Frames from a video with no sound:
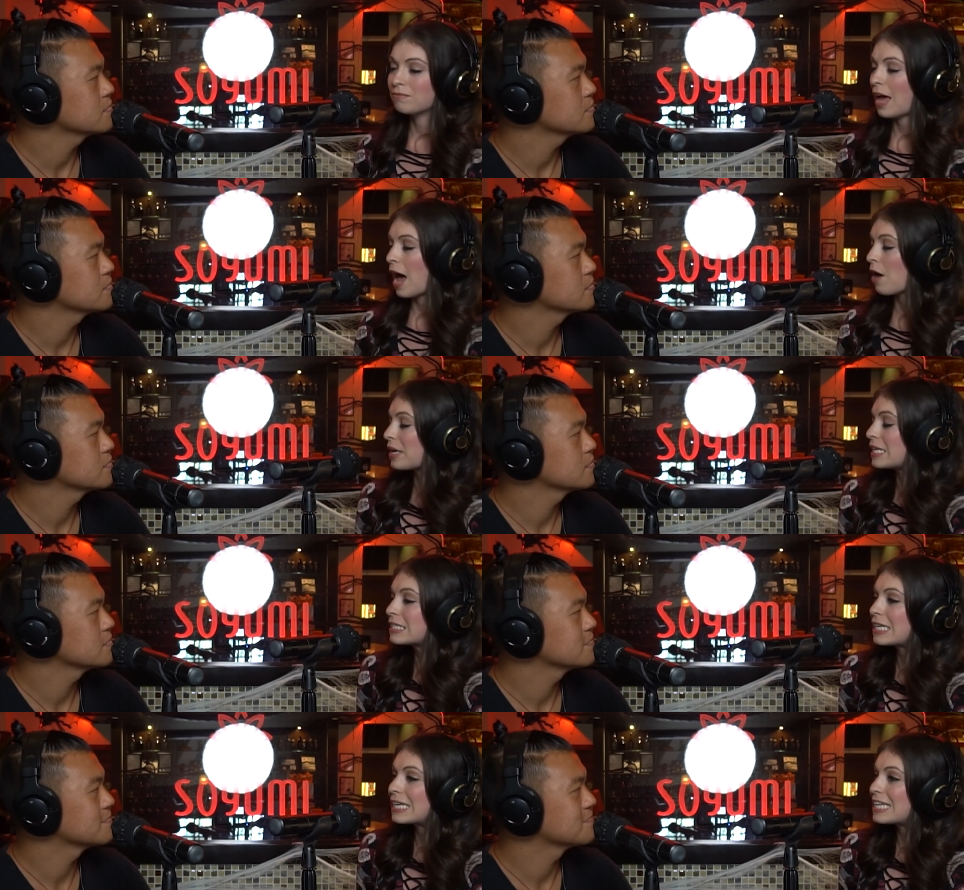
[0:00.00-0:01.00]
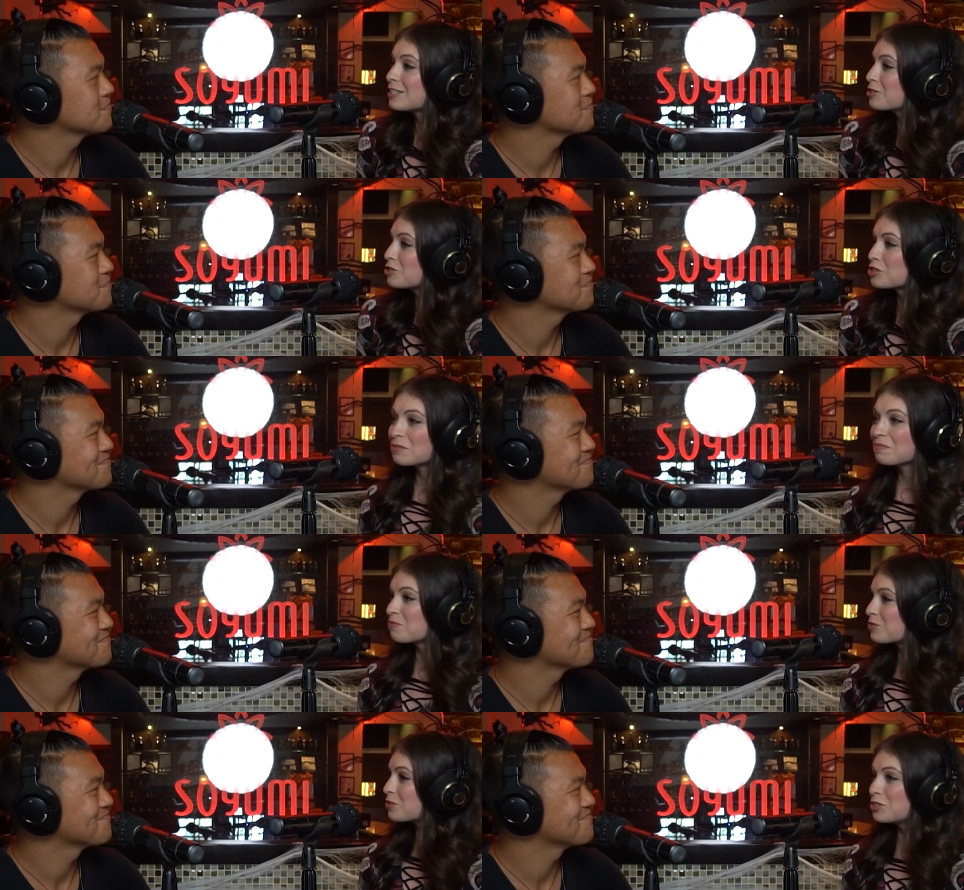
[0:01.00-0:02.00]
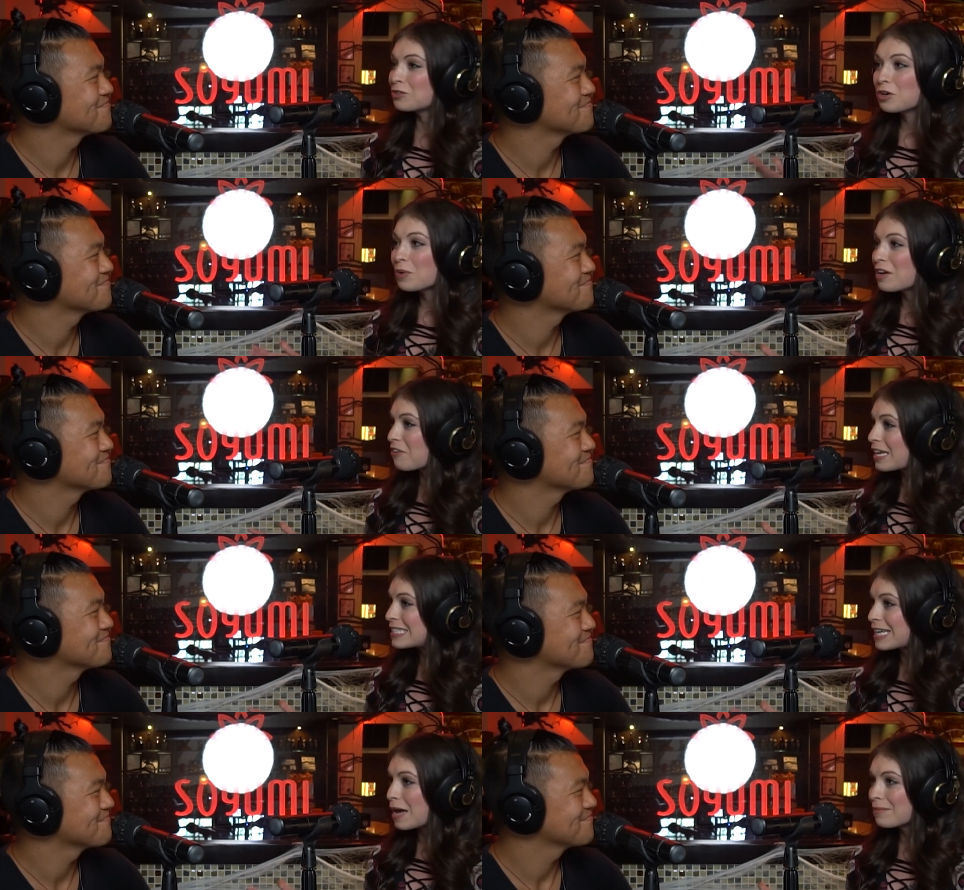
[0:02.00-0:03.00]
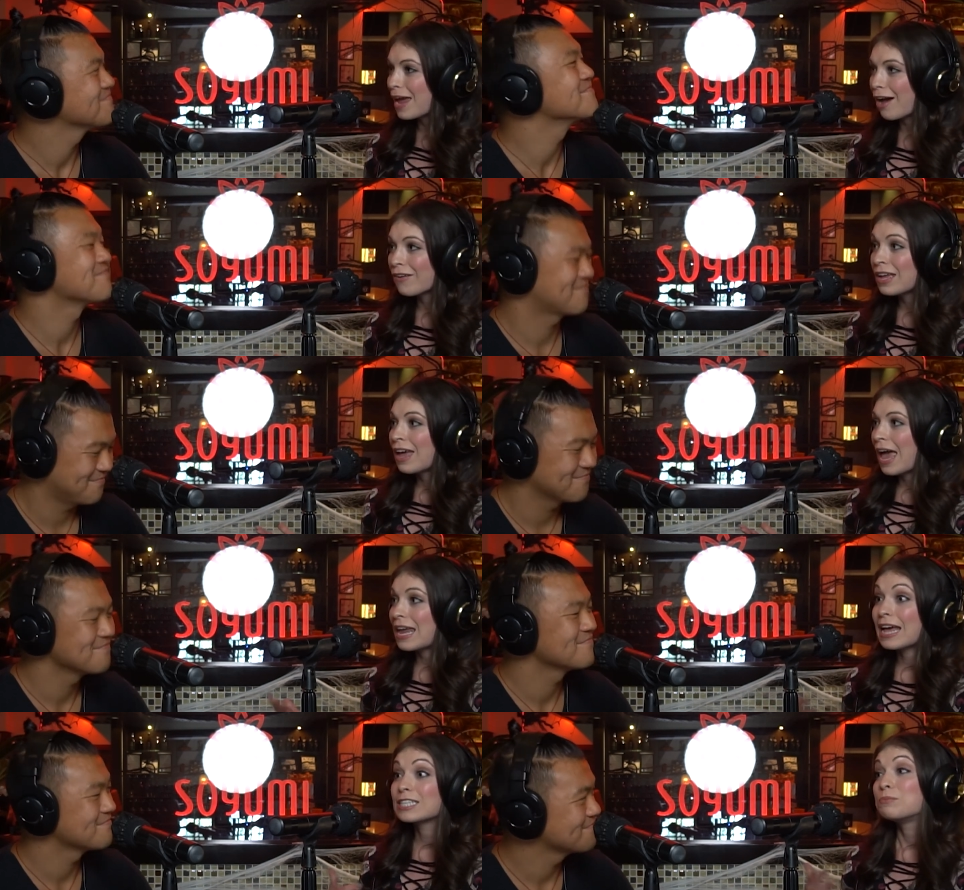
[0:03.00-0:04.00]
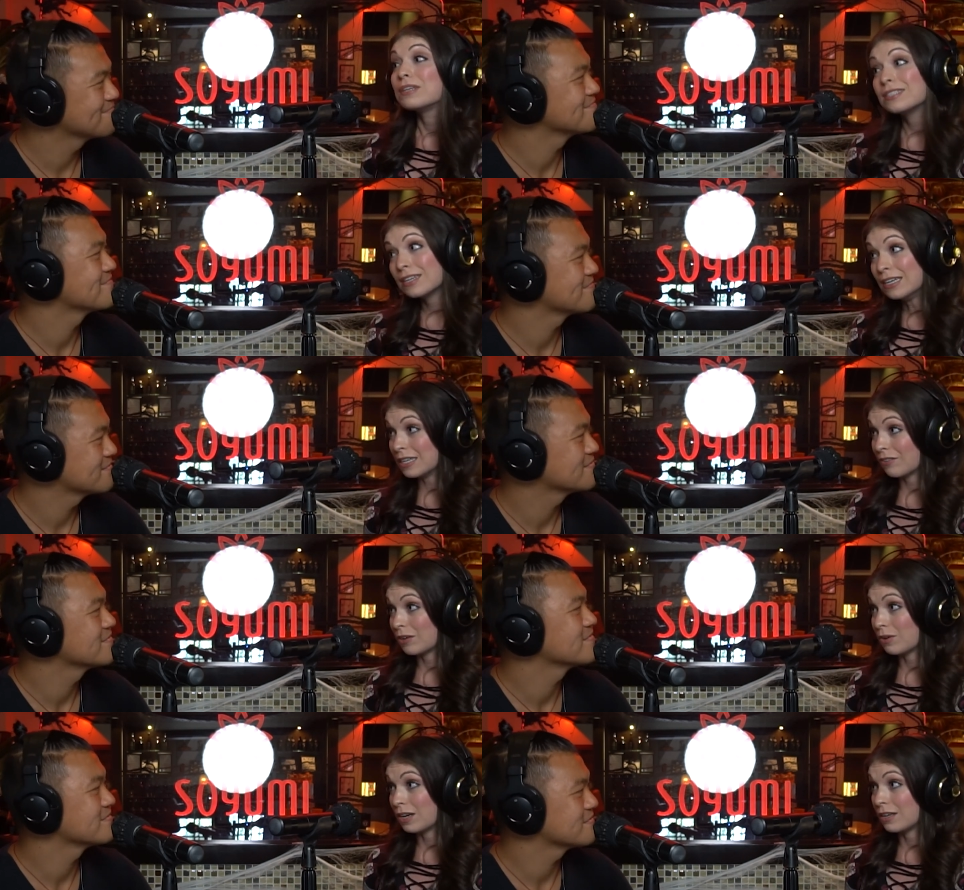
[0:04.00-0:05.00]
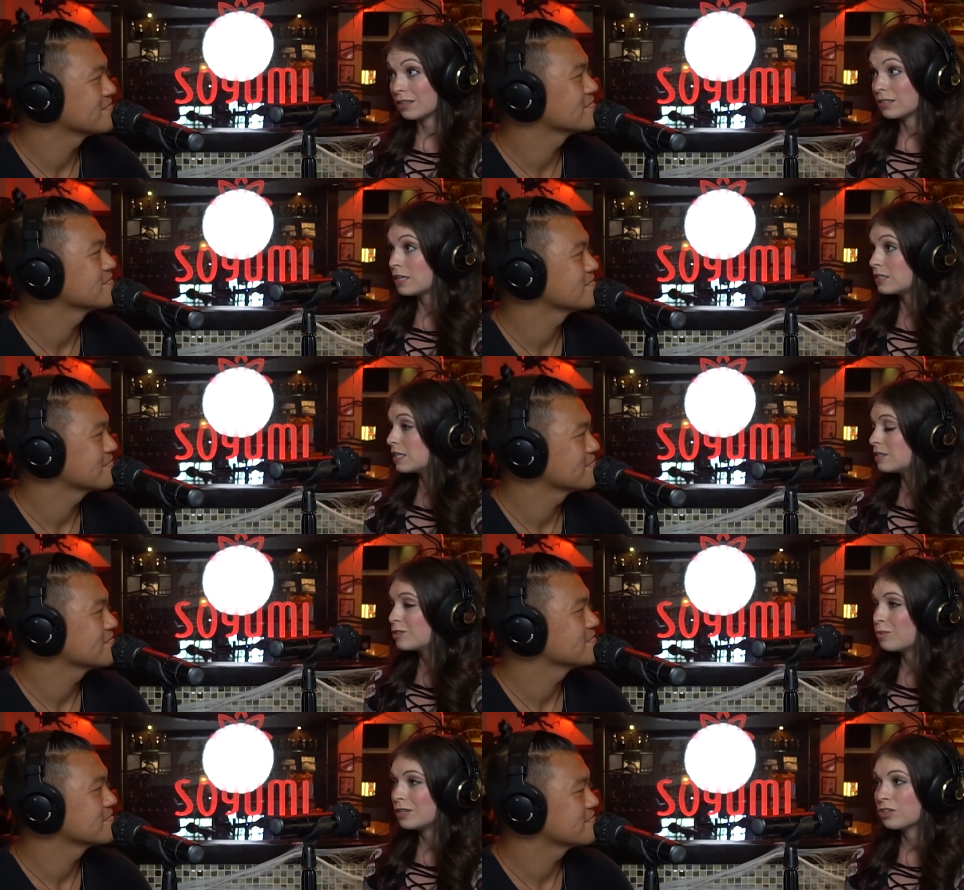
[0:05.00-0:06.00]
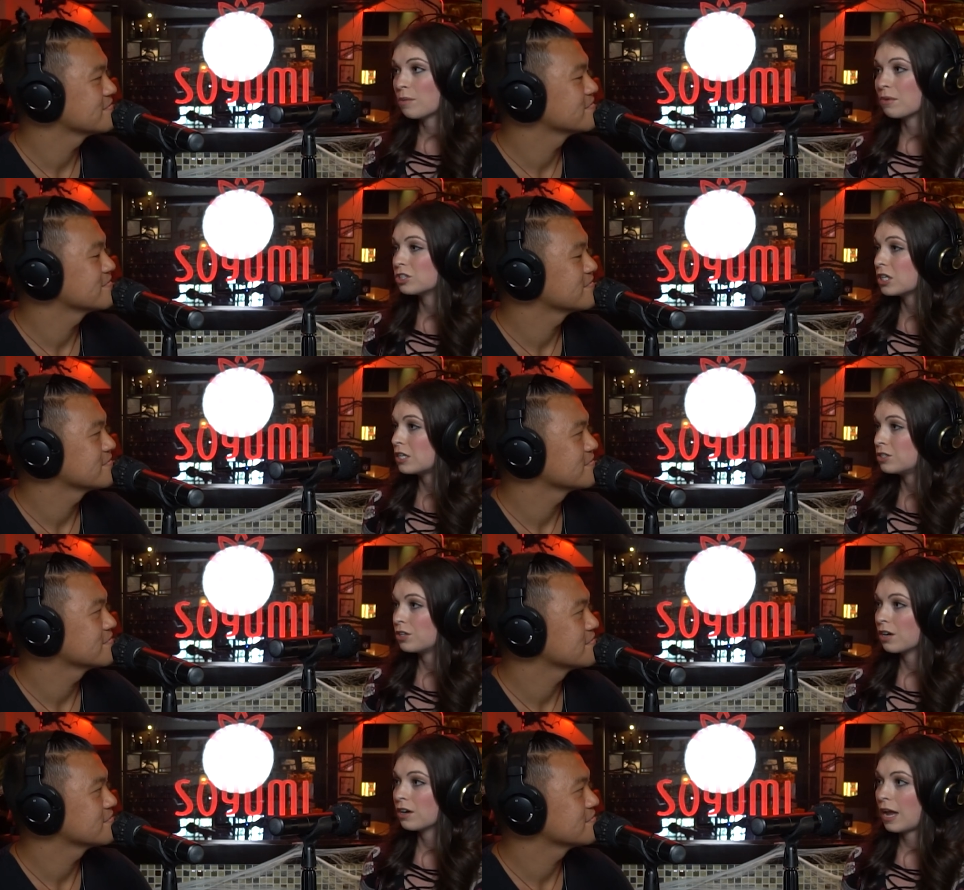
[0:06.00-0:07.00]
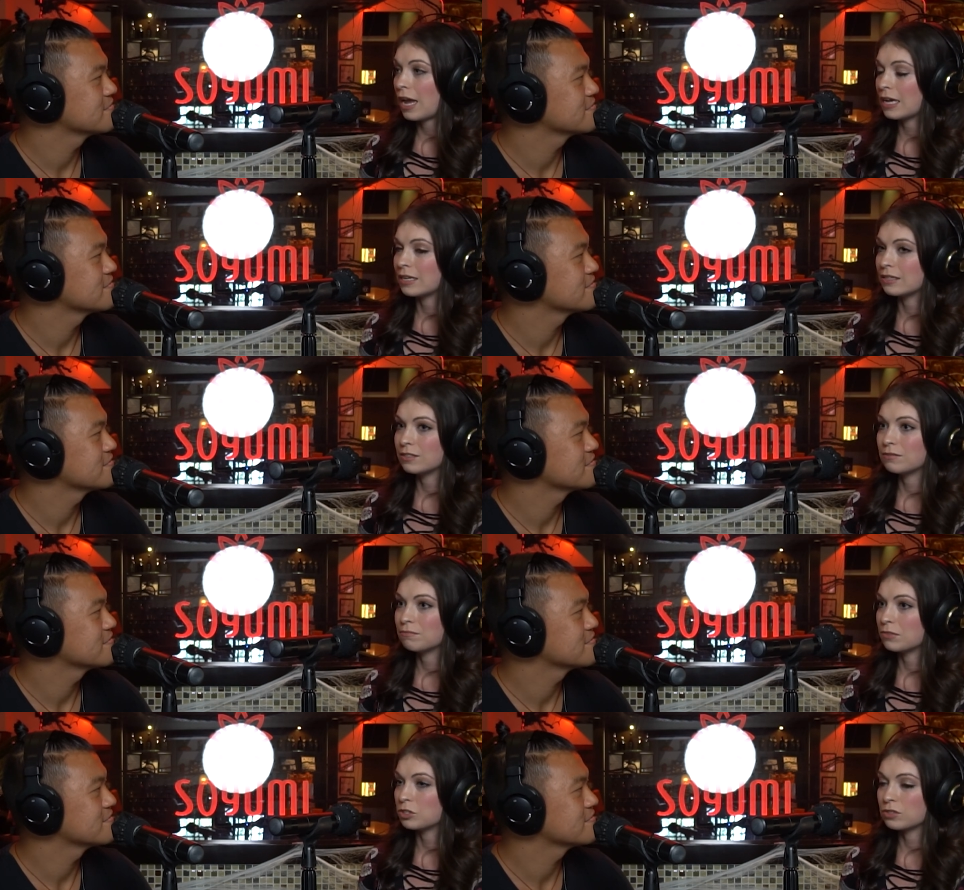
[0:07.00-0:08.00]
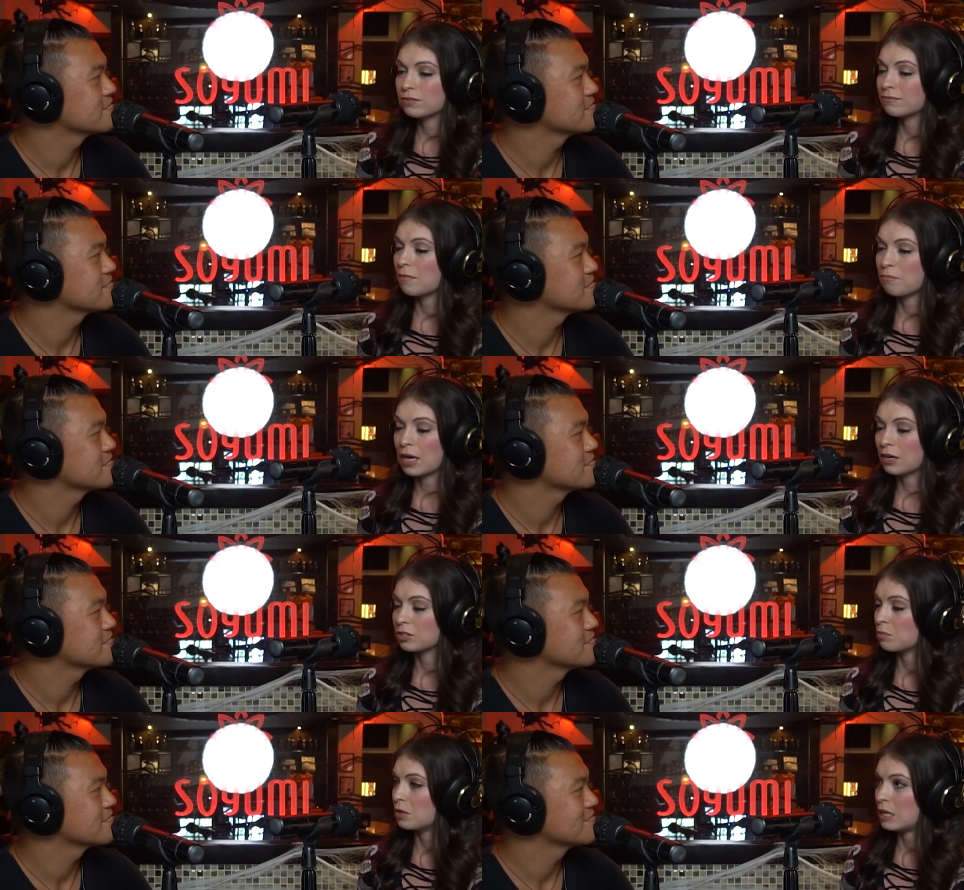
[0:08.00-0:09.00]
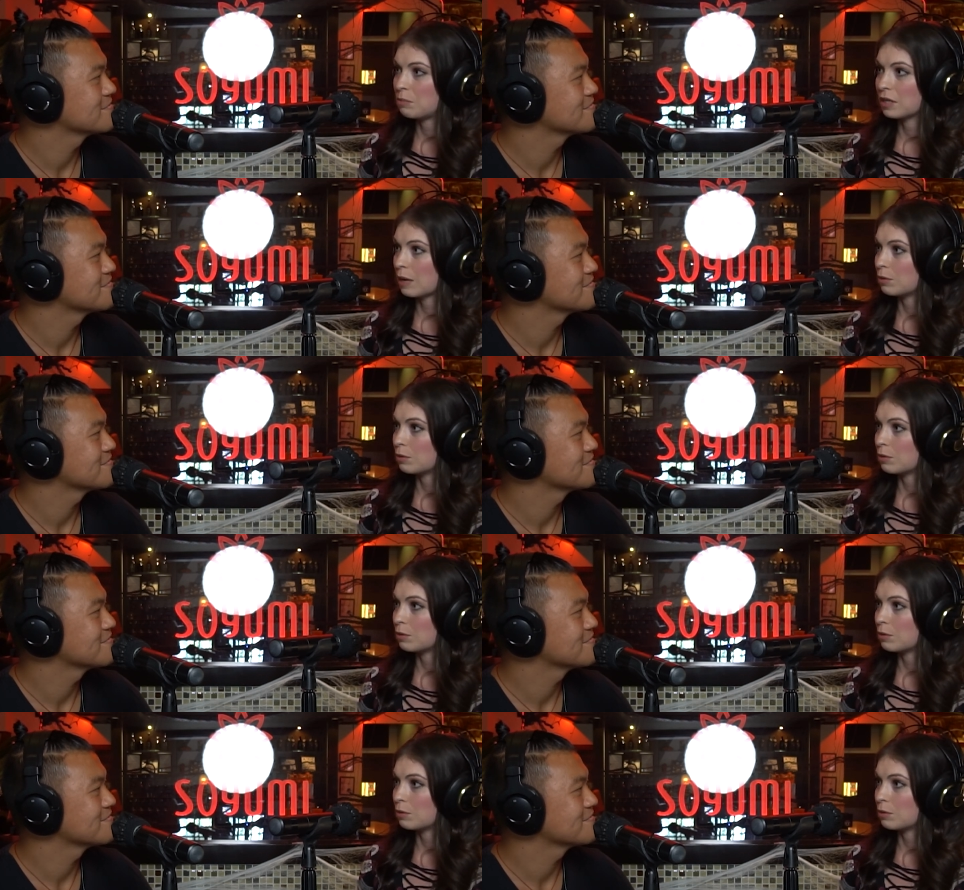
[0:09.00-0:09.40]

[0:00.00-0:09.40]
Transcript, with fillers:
Speaker 1: how easy it is to just do a quick facetime now and as busy as everyone is it tends to be so much easier and just better to manipulate